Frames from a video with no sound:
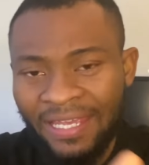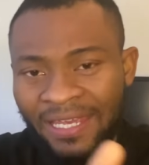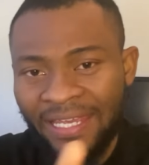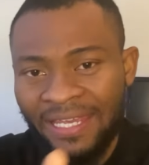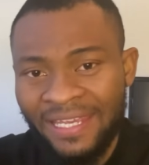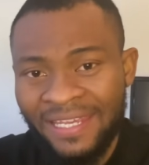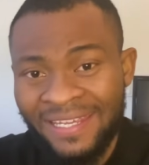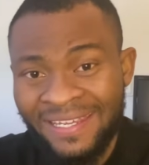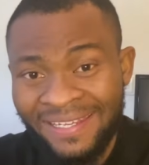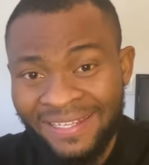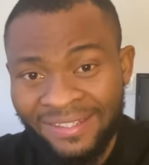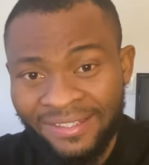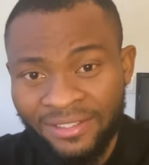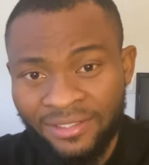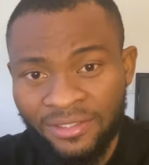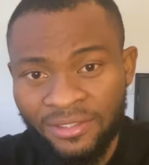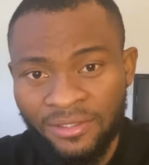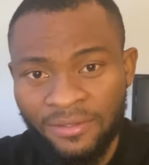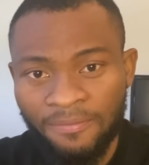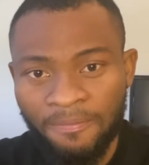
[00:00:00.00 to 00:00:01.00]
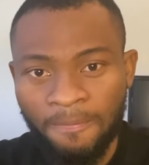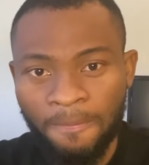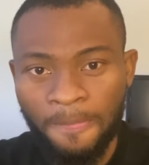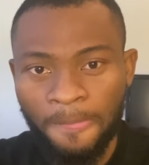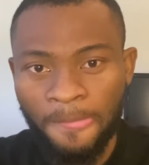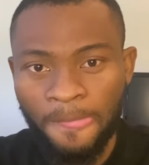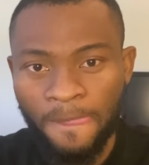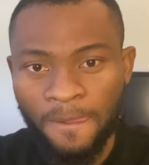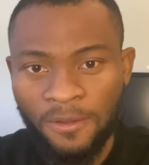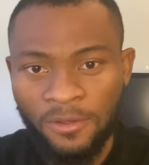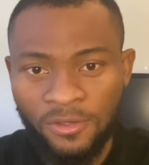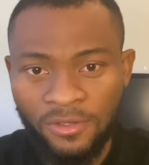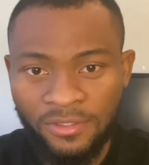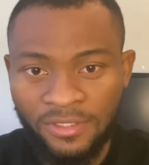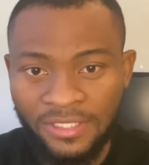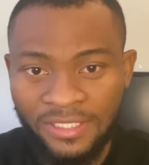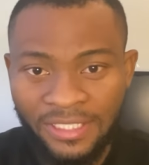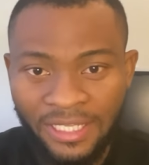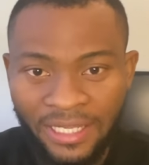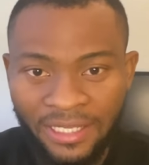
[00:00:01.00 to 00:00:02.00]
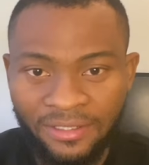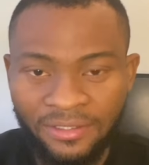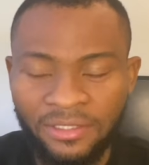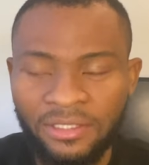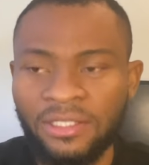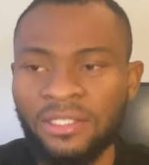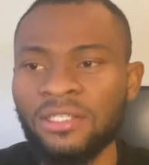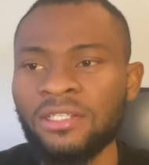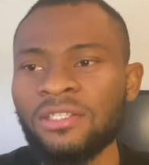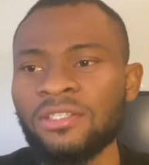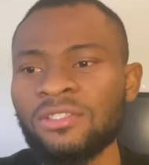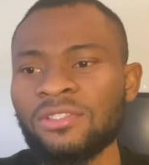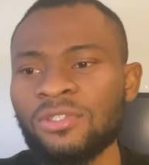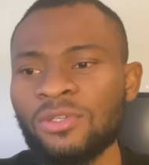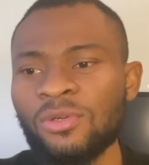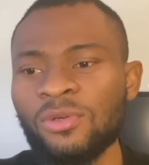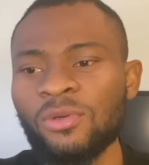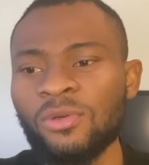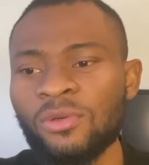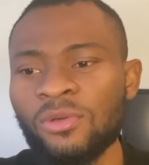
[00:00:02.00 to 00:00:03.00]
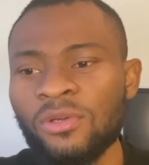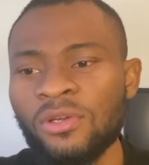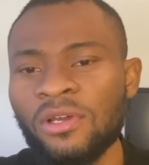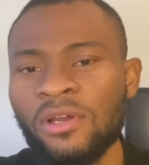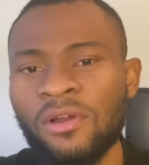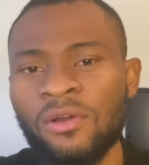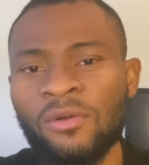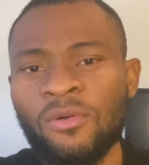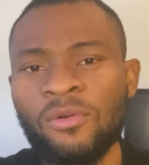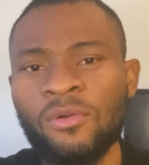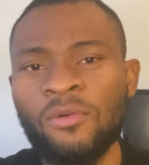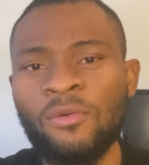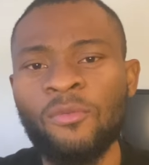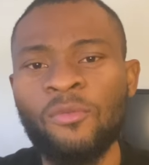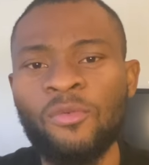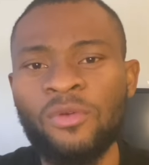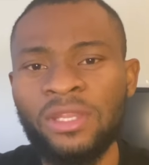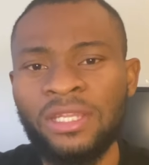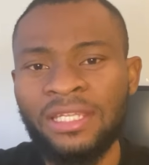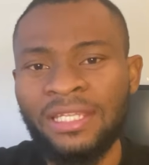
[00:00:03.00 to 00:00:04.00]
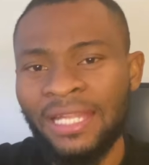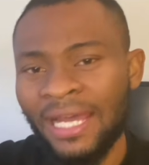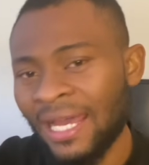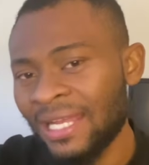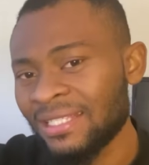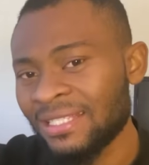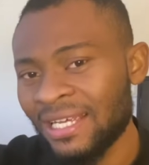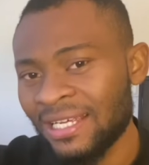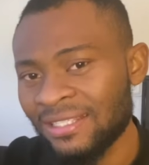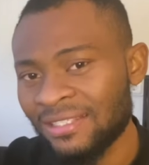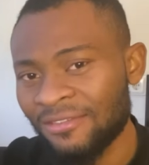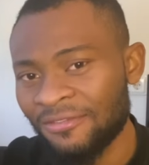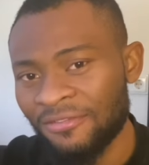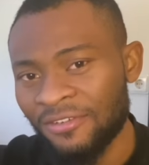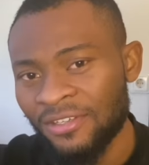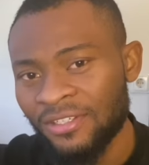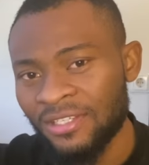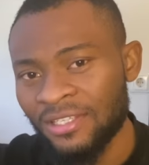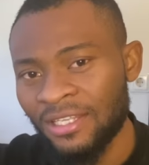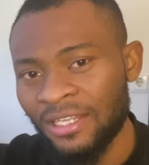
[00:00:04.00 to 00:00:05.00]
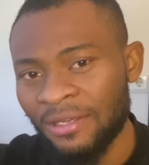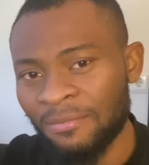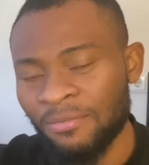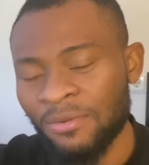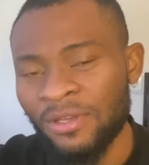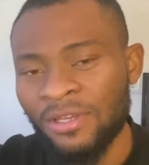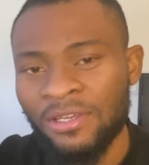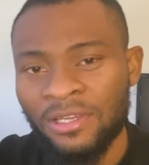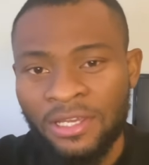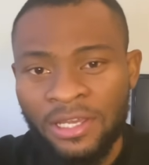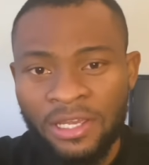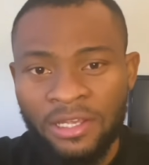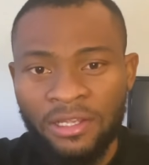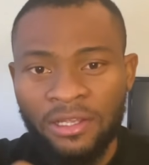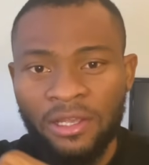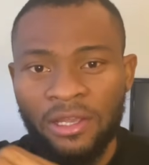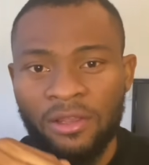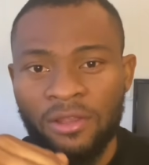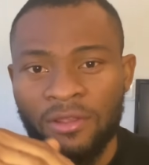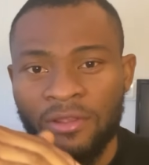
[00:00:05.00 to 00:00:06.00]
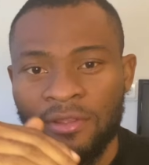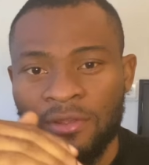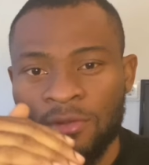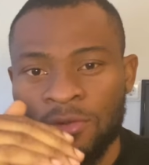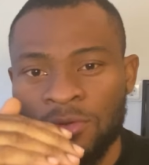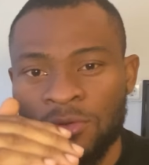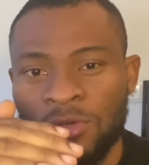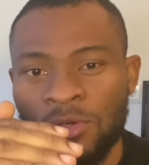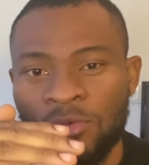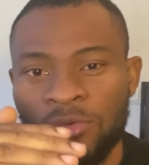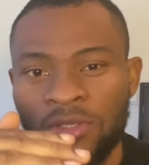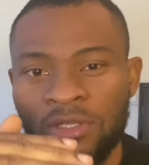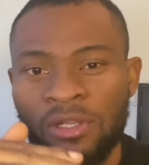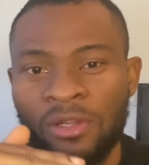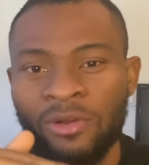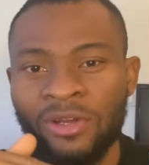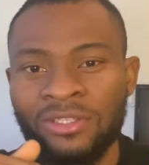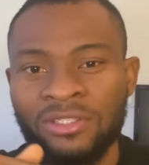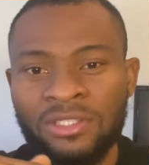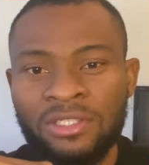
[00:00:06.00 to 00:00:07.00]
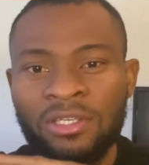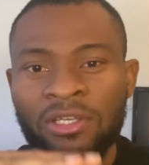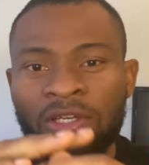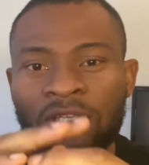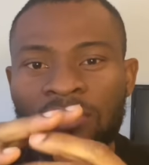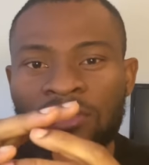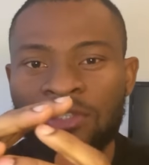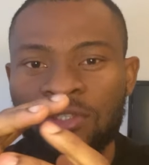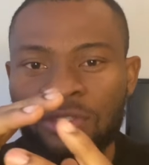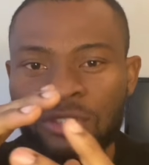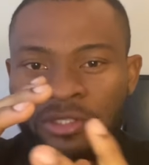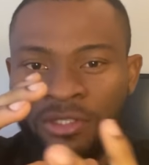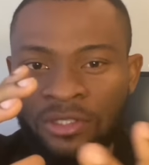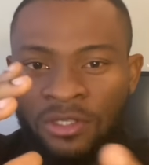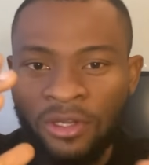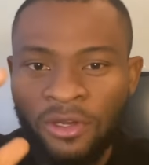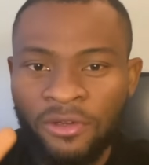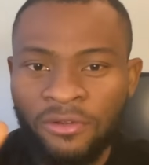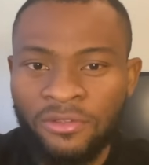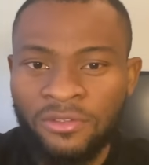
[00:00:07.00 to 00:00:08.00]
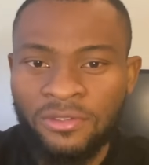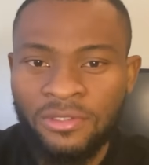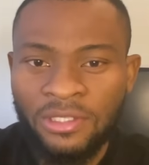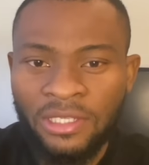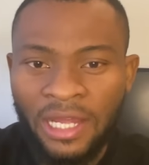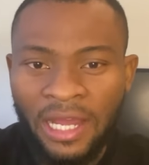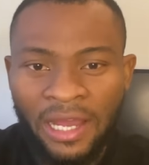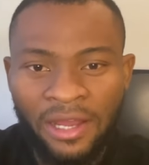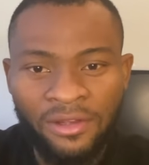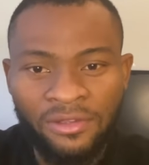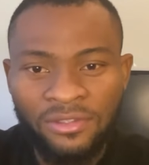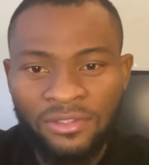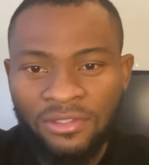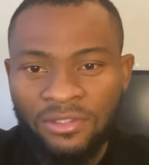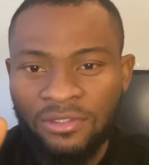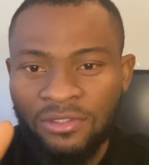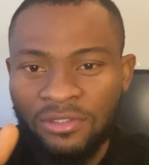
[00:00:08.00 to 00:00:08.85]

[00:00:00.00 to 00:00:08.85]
in, you understand? So with that as the first step, Google will sort out